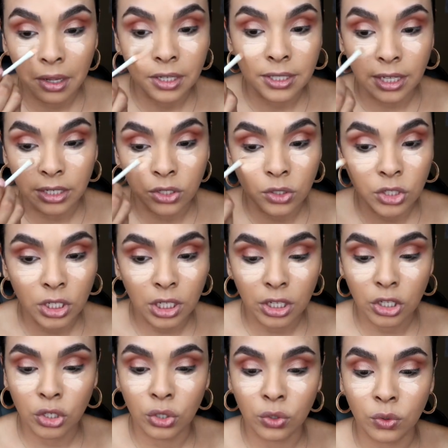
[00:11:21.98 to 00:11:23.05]
Because I
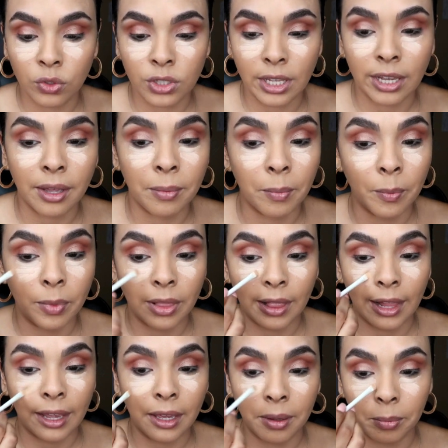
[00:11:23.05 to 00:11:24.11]
usually use like a
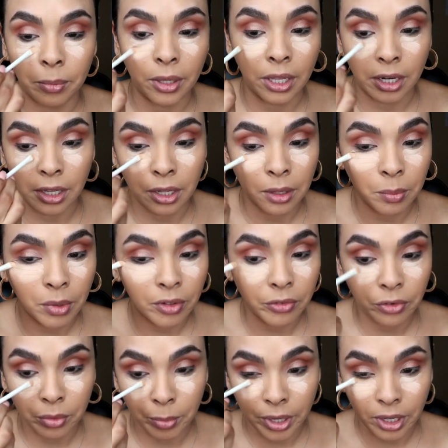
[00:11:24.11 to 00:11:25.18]
light medium
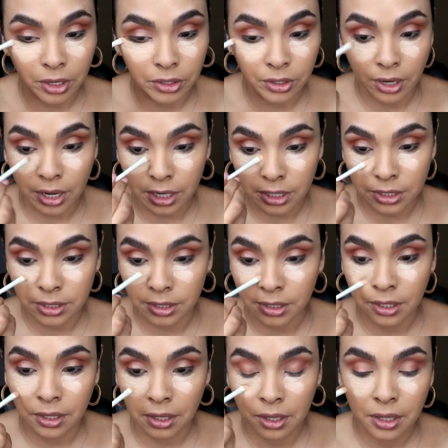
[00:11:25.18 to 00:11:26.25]
for my under eyes,
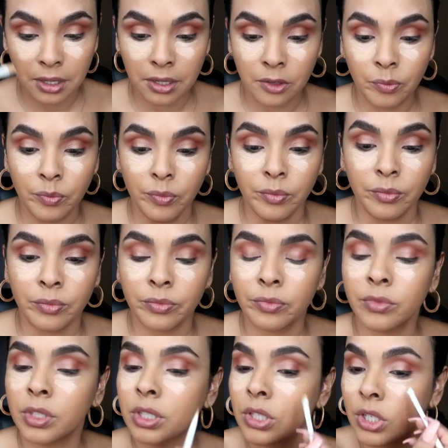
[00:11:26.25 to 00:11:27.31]

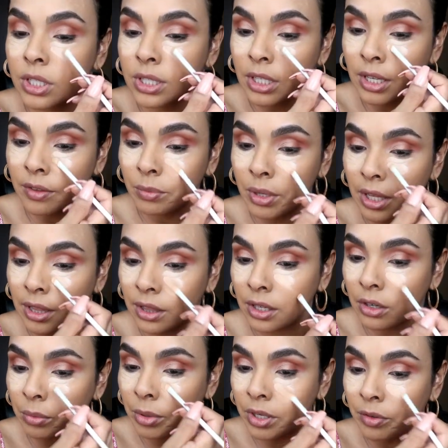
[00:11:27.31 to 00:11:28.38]
just to give me a
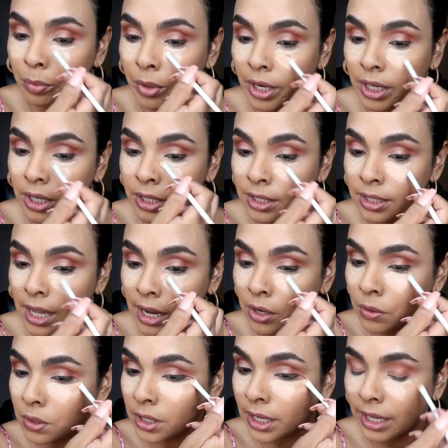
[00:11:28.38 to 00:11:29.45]
little bit of brightness. I
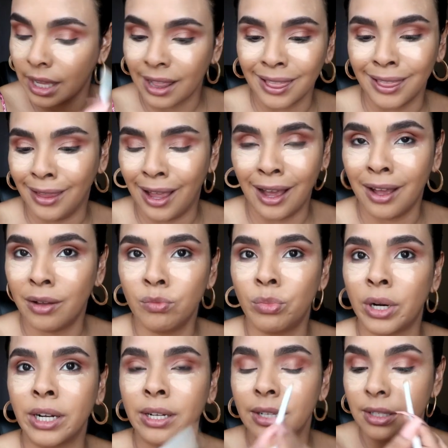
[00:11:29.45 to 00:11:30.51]
don't like a lot of
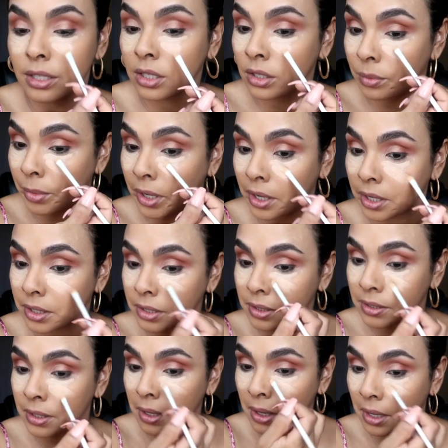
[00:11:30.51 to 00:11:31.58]
brightness under my
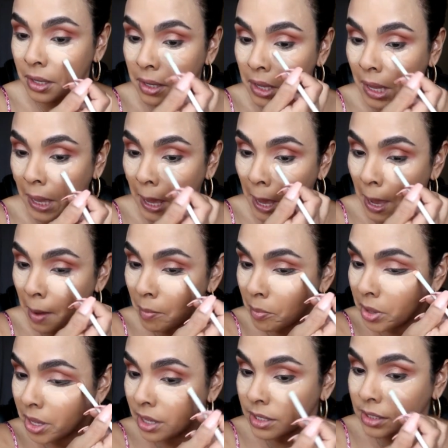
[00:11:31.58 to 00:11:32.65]
eyes
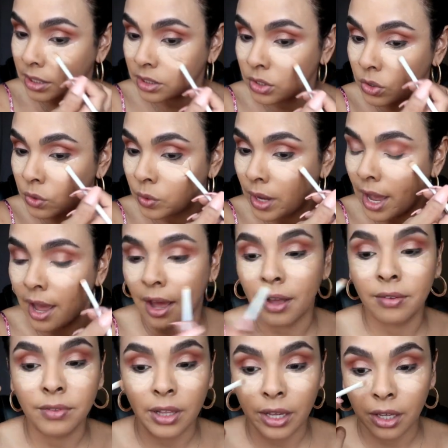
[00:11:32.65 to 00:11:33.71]
because I do
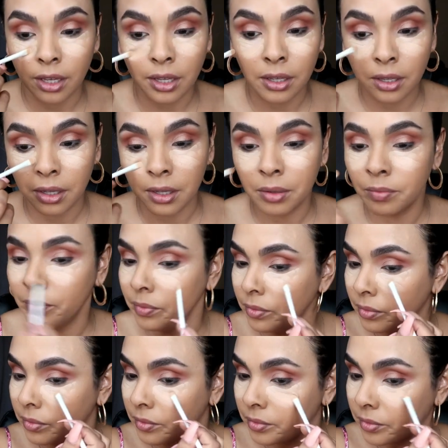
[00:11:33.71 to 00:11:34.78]
have like
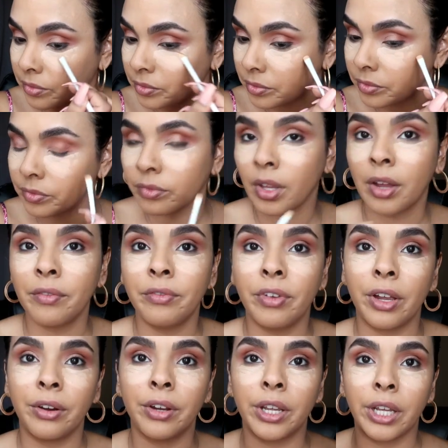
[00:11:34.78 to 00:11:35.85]

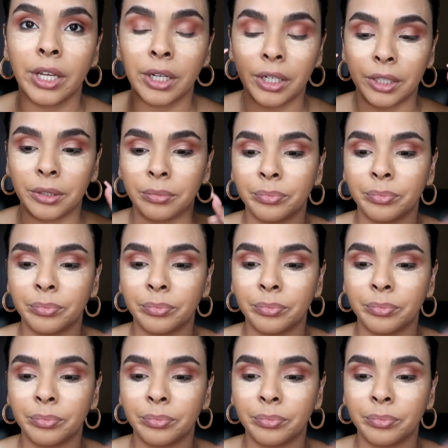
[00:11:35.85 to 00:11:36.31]
very